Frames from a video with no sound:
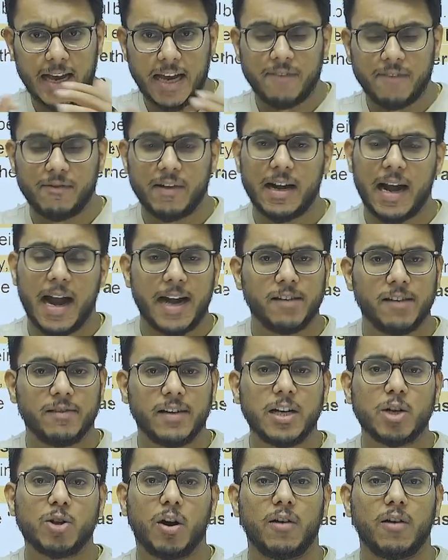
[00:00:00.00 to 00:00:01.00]
advent
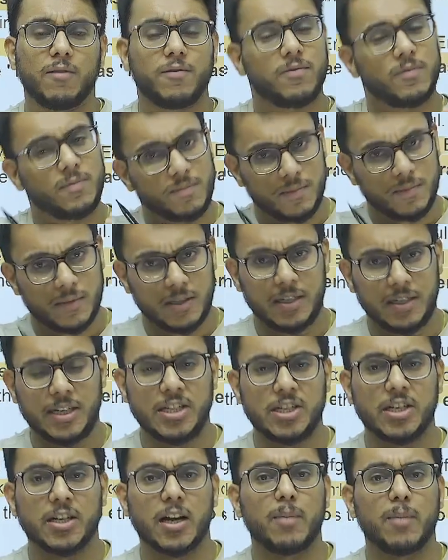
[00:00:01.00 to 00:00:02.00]
of digital
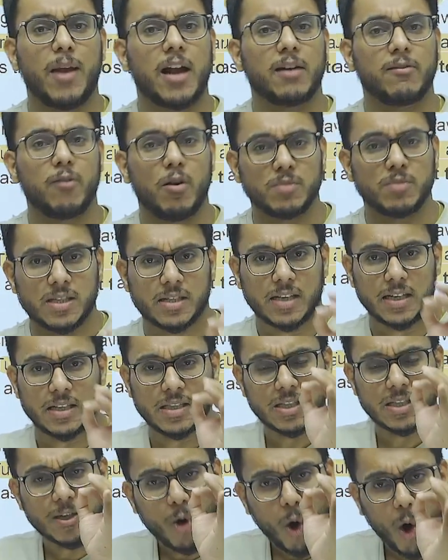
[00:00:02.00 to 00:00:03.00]
platforms is concerned,
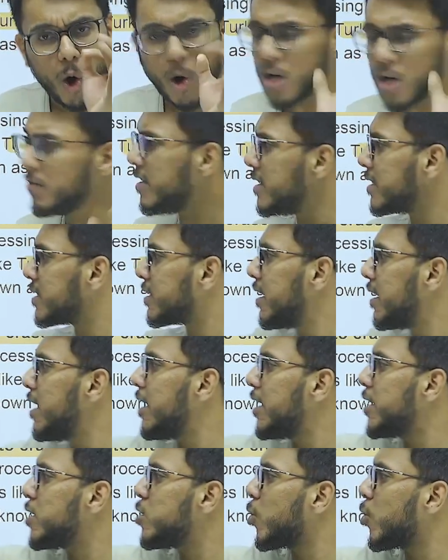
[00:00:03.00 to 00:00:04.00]
always
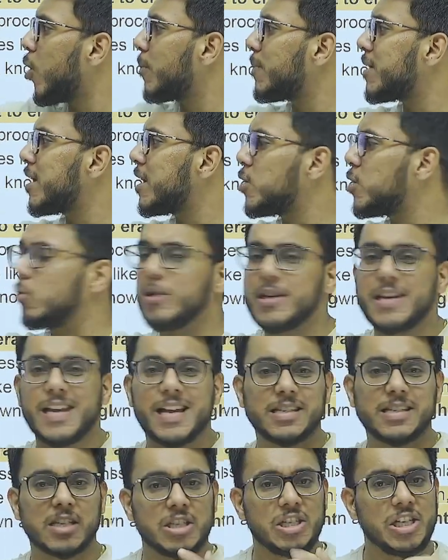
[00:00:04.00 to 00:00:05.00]
European Union's
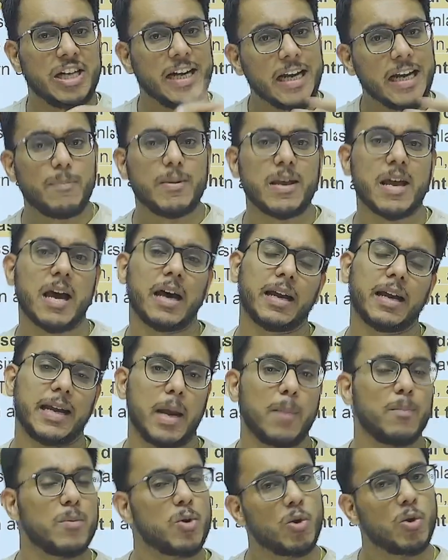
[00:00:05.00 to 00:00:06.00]
GDPR name
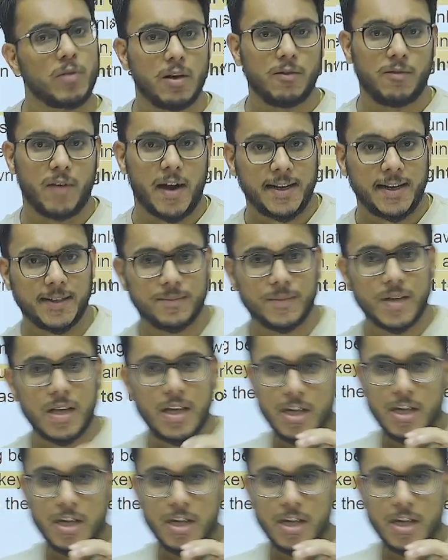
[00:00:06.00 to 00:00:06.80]
you will find. So